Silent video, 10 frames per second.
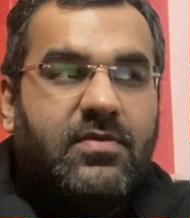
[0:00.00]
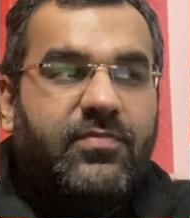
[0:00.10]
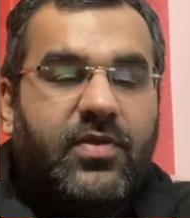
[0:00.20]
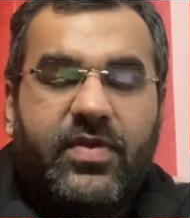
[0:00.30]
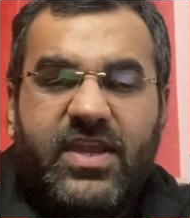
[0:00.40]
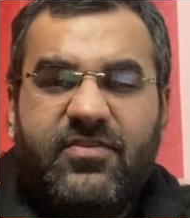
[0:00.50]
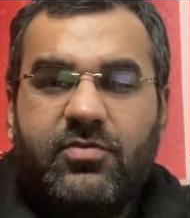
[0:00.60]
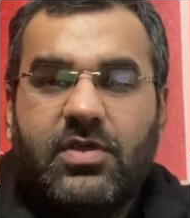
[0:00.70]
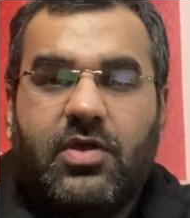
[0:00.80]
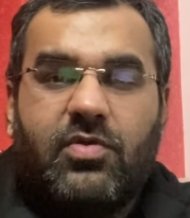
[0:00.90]
We are waiting
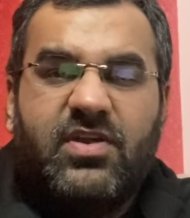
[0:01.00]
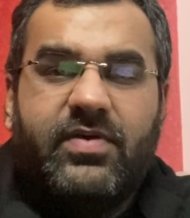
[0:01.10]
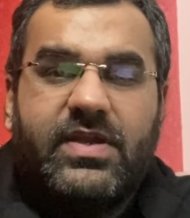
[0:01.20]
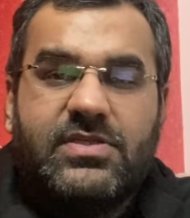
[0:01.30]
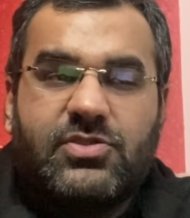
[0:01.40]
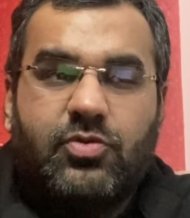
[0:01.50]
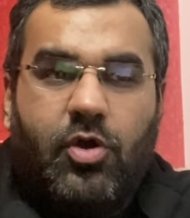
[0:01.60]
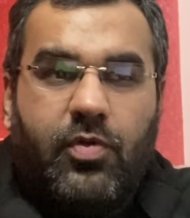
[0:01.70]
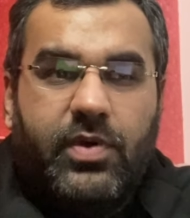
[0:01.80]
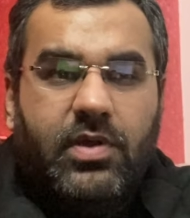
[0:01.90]
for the coronavirus to
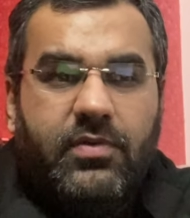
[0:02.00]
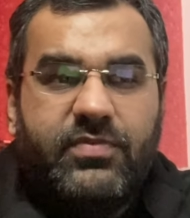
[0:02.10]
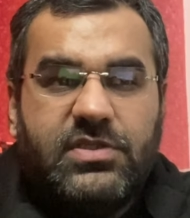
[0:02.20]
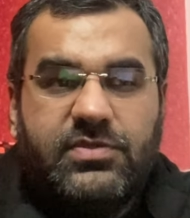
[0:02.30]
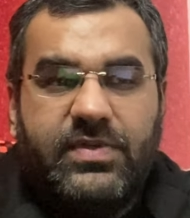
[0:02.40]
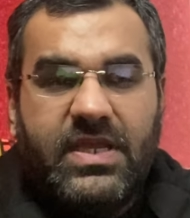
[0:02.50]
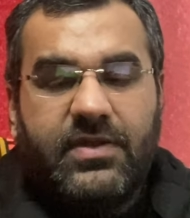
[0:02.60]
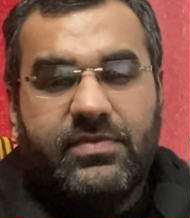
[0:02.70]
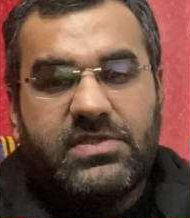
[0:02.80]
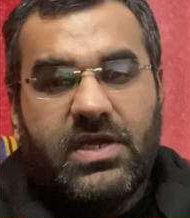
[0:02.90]
over, which we
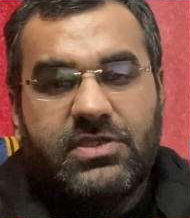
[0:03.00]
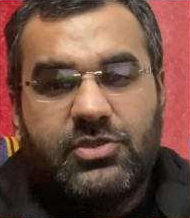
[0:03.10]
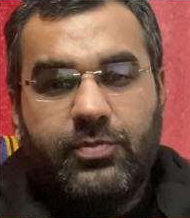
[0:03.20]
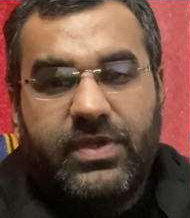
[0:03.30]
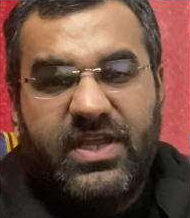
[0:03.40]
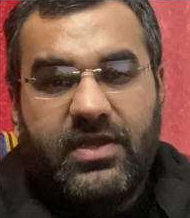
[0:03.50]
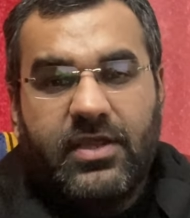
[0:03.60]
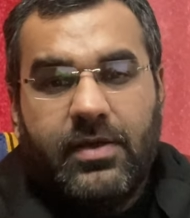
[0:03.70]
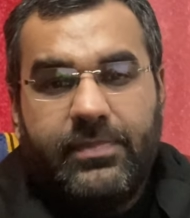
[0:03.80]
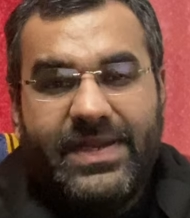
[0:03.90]
envisage to be done
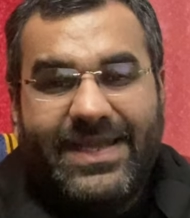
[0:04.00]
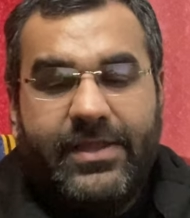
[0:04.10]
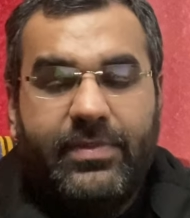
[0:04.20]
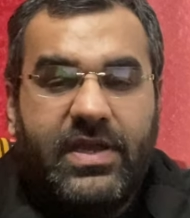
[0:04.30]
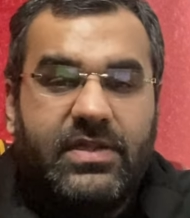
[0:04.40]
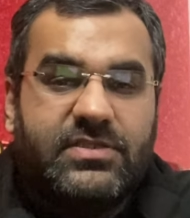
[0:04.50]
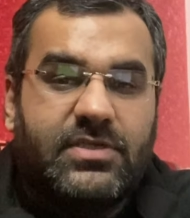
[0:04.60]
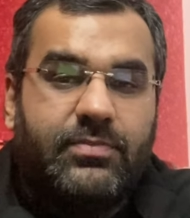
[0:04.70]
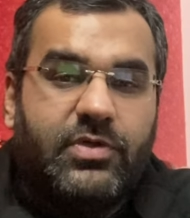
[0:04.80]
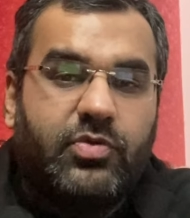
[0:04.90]
completely by
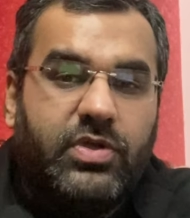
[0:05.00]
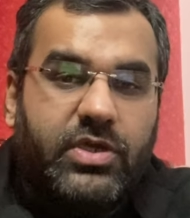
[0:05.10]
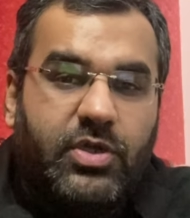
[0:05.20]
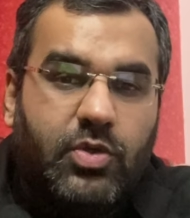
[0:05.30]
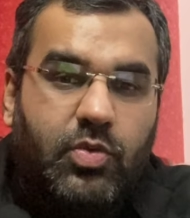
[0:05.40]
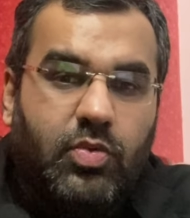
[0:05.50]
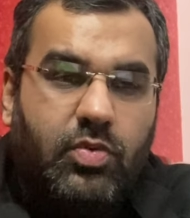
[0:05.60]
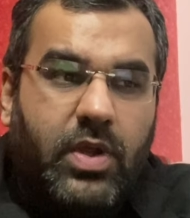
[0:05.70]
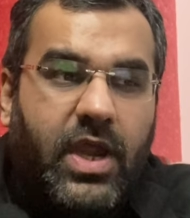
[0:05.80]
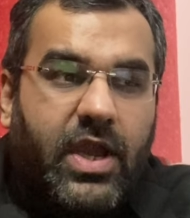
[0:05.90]
December
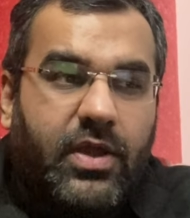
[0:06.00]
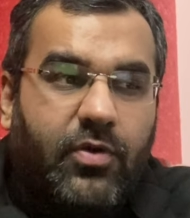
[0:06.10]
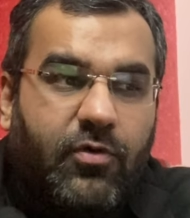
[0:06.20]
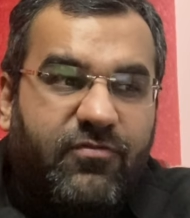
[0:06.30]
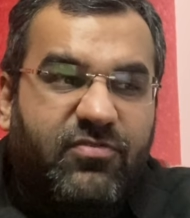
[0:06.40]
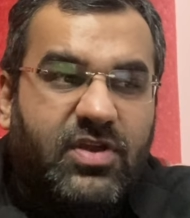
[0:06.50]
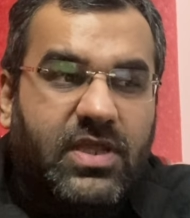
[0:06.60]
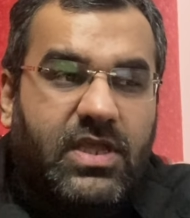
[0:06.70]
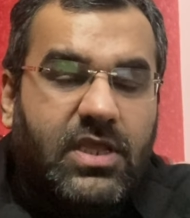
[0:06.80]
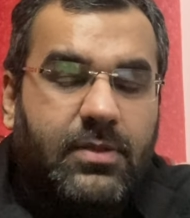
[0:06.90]
22. And
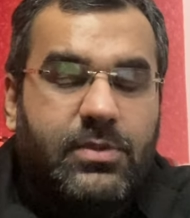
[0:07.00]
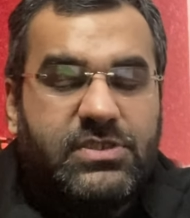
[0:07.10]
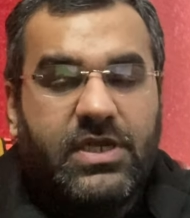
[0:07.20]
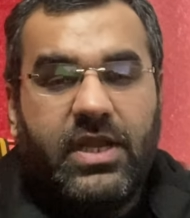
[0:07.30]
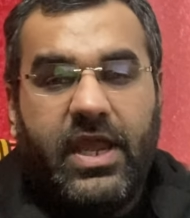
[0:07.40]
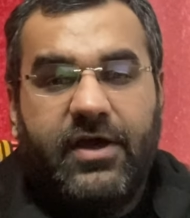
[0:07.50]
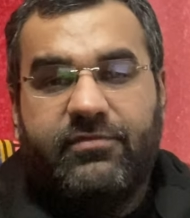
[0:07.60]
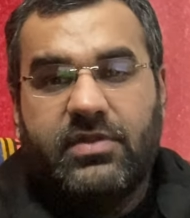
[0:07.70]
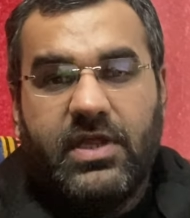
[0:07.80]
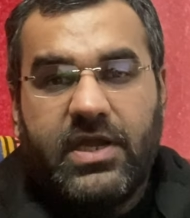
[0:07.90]
hopefully, immediately
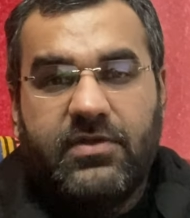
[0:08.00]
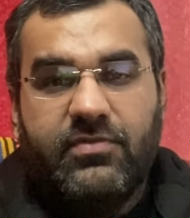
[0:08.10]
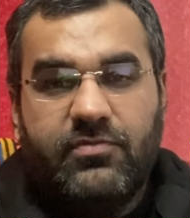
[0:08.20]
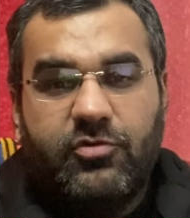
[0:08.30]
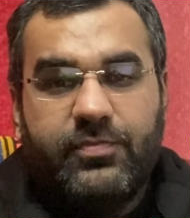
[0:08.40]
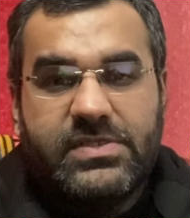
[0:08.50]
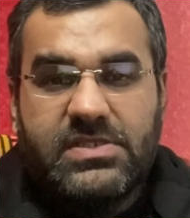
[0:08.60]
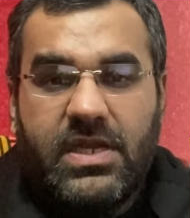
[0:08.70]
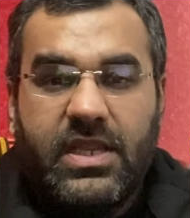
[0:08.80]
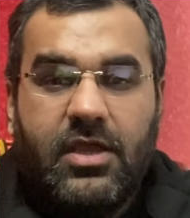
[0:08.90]
after that, we would be
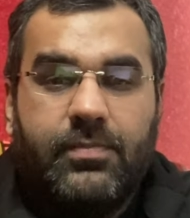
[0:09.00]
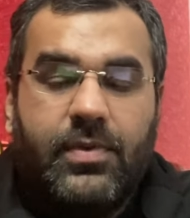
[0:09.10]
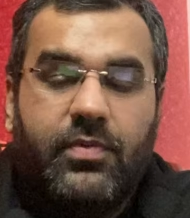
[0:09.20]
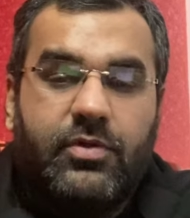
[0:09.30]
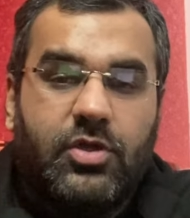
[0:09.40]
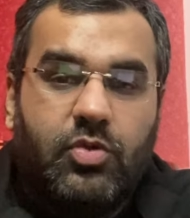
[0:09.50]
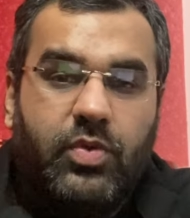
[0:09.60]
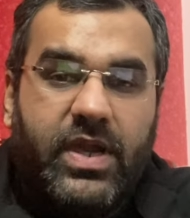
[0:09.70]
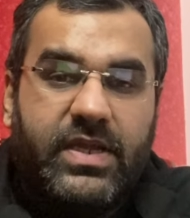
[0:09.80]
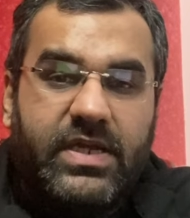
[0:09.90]
setting up our
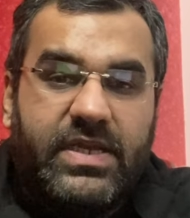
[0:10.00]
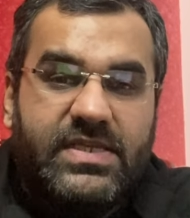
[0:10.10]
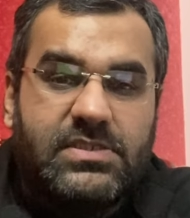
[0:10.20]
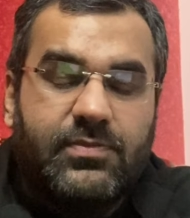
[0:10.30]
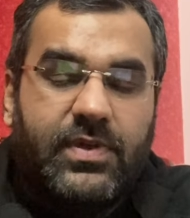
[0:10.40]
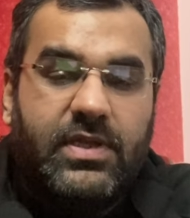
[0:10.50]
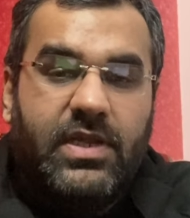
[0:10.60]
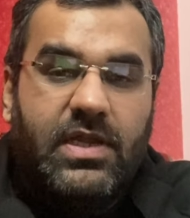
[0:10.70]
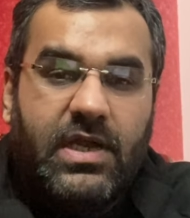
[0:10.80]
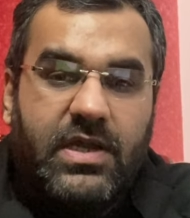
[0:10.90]
two entities, one
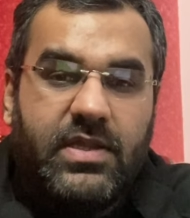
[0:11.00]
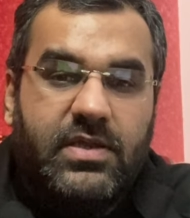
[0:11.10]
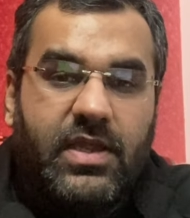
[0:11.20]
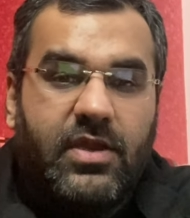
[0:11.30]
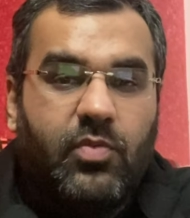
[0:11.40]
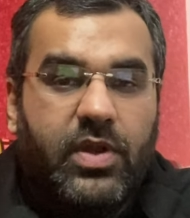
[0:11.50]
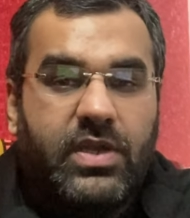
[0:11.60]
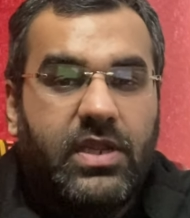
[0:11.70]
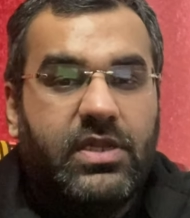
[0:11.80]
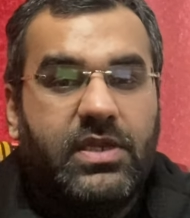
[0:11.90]
in London and
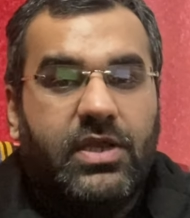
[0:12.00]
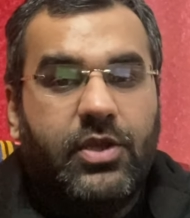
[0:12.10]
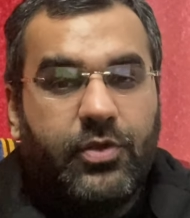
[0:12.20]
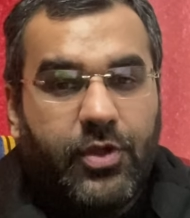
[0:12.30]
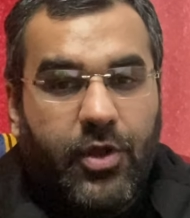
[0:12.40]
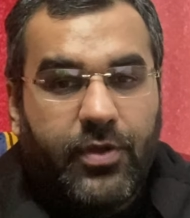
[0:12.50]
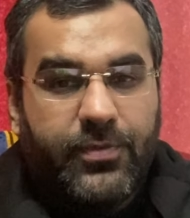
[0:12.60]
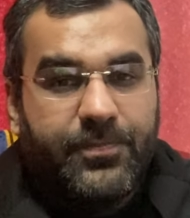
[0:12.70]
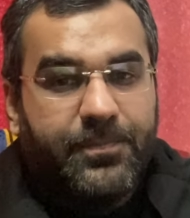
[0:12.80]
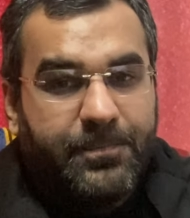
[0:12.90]
one in New York.
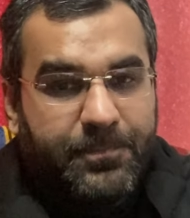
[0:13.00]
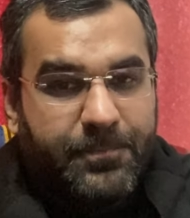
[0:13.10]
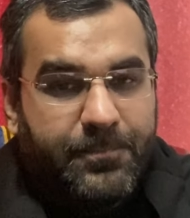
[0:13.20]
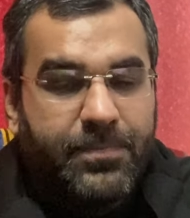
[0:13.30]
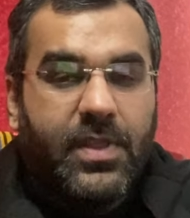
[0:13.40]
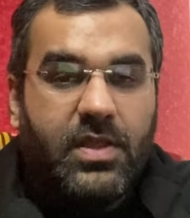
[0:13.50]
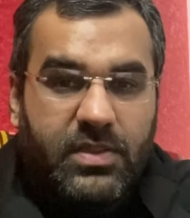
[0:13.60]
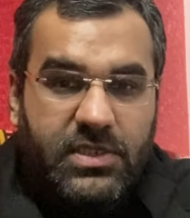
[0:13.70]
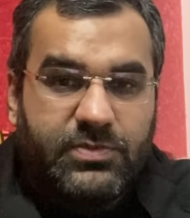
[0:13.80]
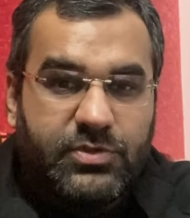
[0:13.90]

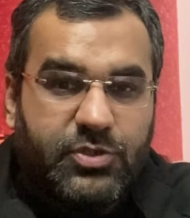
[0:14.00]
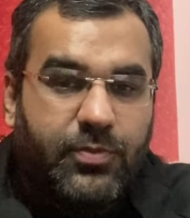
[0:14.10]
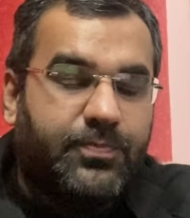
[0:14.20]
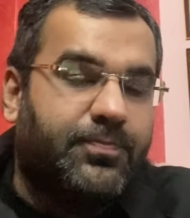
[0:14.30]
That's for sure.